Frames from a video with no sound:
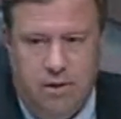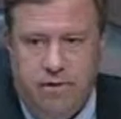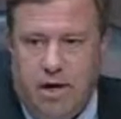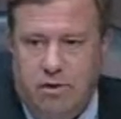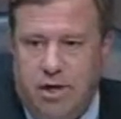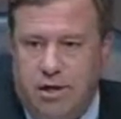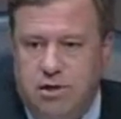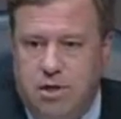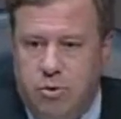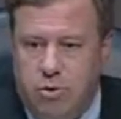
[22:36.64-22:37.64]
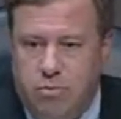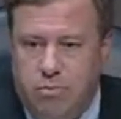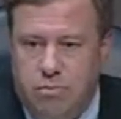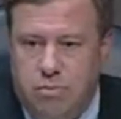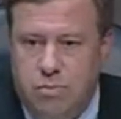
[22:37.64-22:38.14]
the outlying suburb
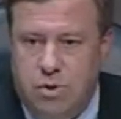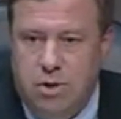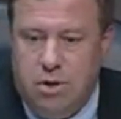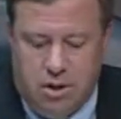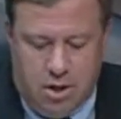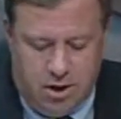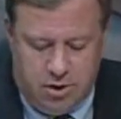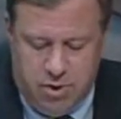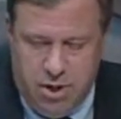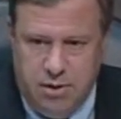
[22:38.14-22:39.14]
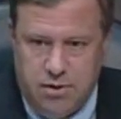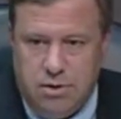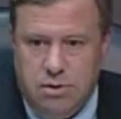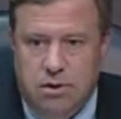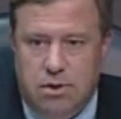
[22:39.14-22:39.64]
uh,
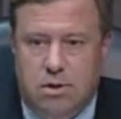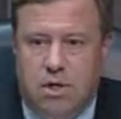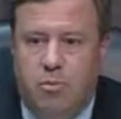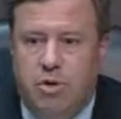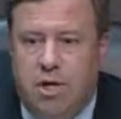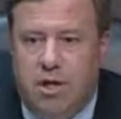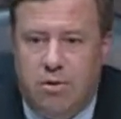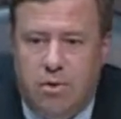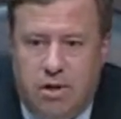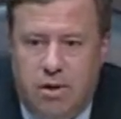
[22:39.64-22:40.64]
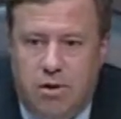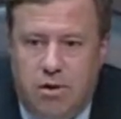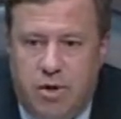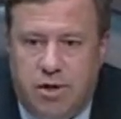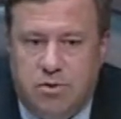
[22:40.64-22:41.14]
trains come together on the,
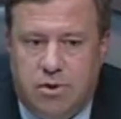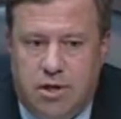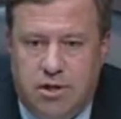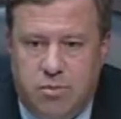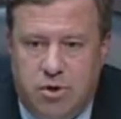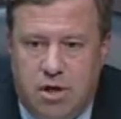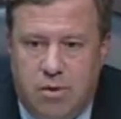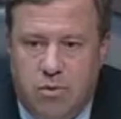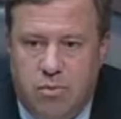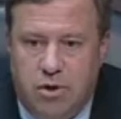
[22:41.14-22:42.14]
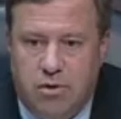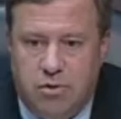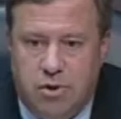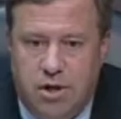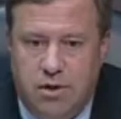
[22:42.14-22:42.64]
the metro lines and become the bigger
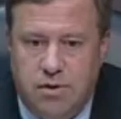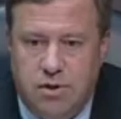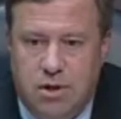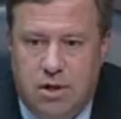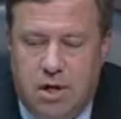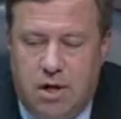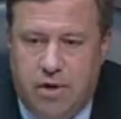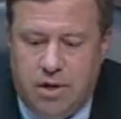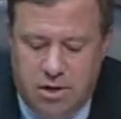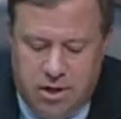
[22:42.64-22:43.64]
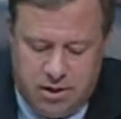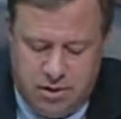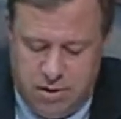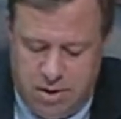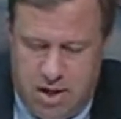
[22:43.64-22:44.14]
trains and then connect
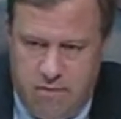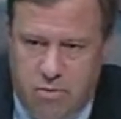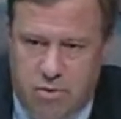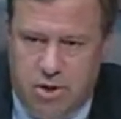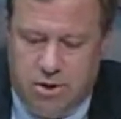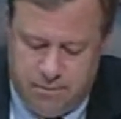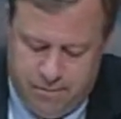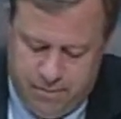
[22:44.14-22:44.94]
to the heavy rail.